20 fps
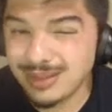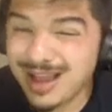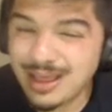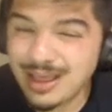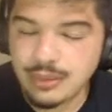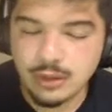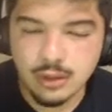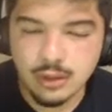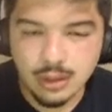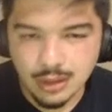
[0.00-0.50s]

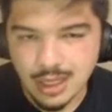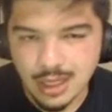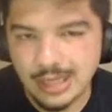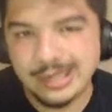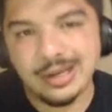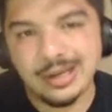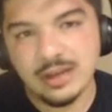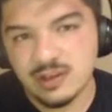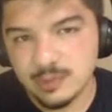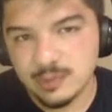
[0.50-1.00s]
There are a lot of
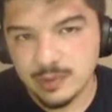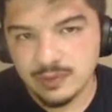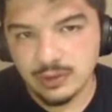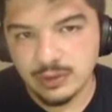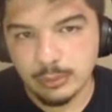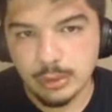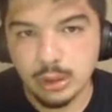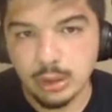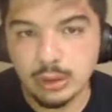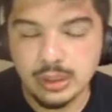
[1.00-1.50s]
guys missing.
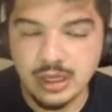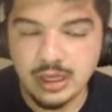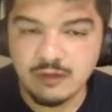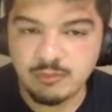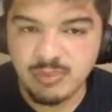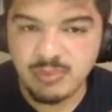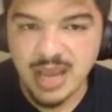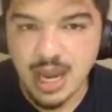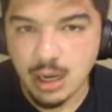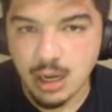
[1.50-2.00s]
We don't have
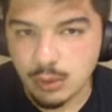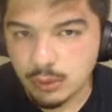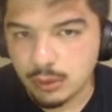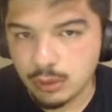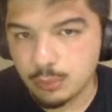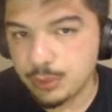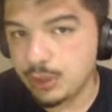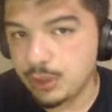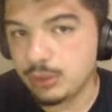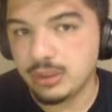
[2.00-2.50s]
Bauer.
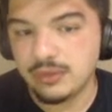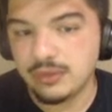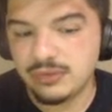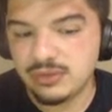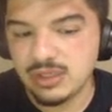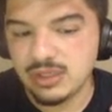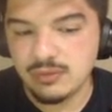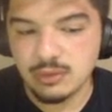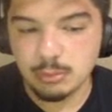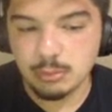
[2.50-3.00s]
We don't have
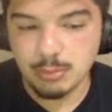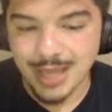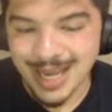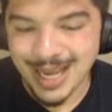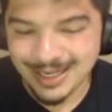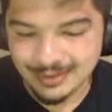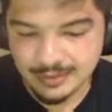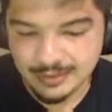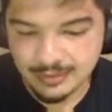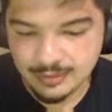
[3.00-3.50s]
Steven
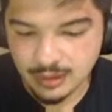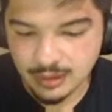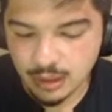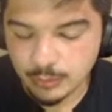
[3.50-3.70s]
Matz.